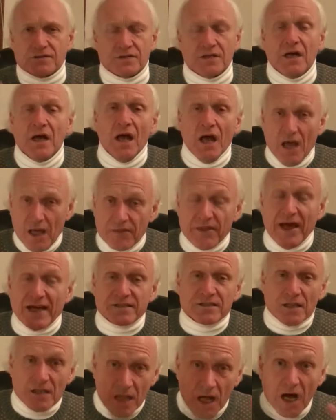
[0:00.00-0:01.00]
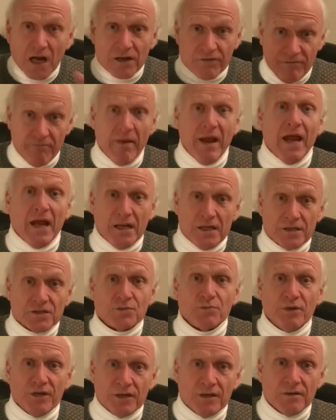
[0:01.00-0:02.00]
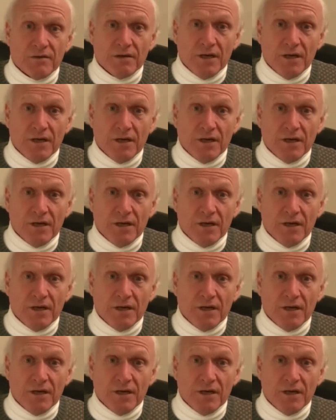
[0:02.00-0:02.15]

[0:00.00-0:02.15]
and that's a lot of management.